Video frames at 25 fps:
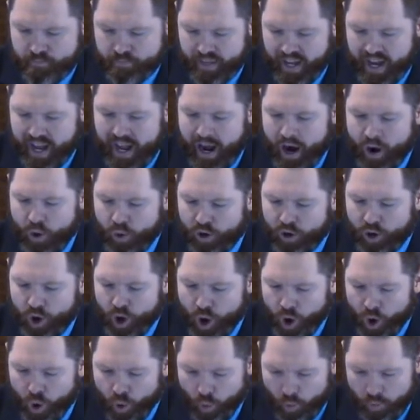Our
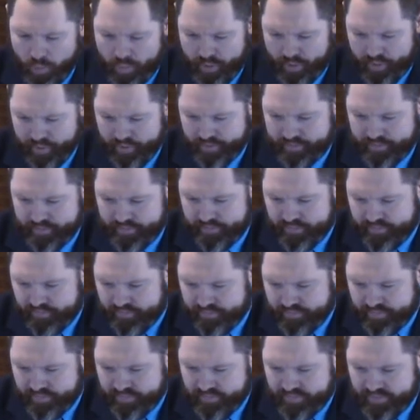hope
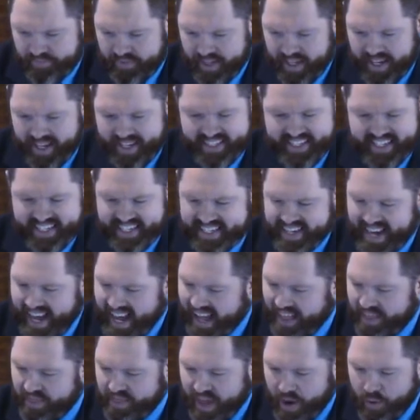is
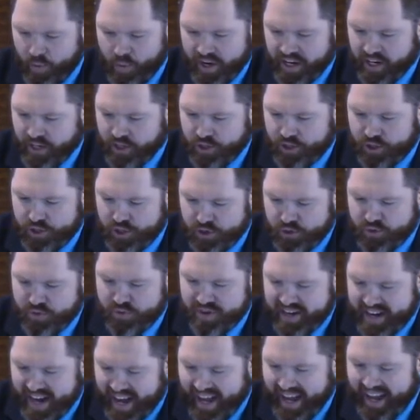not that we do
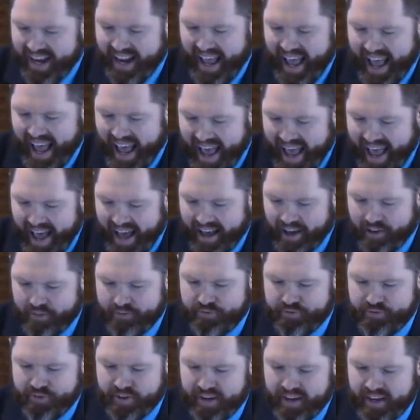not
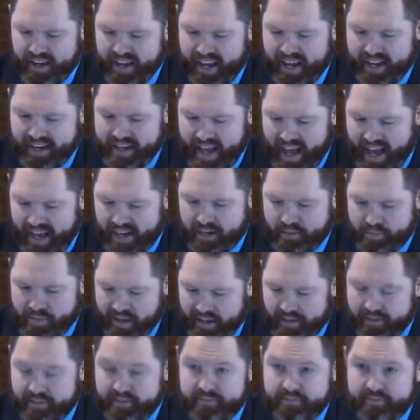have an enemy,
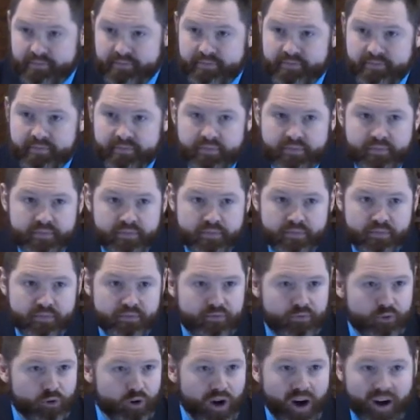
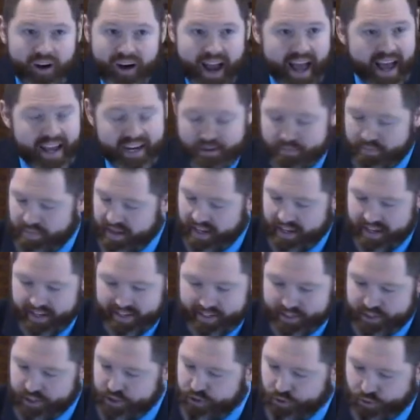for our enemy
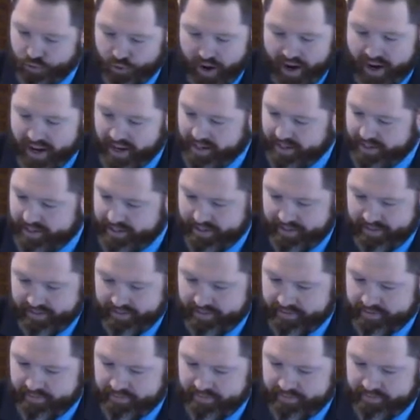is great.
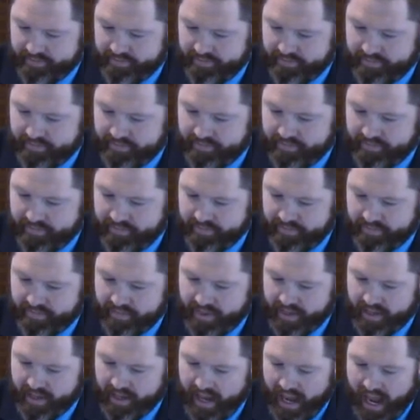
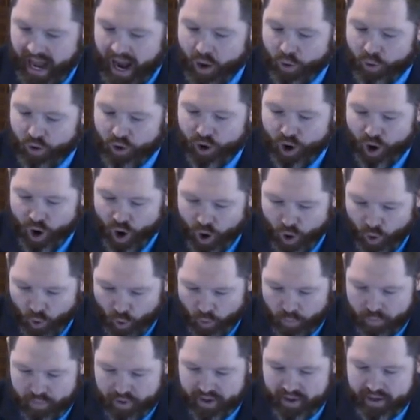Our
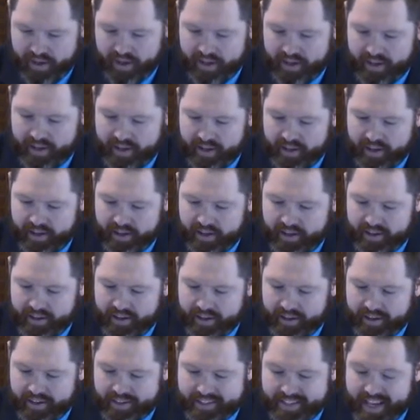hope
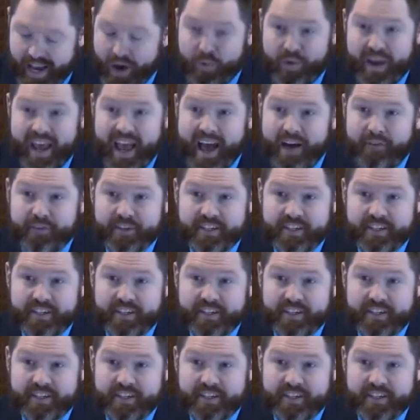is that we have a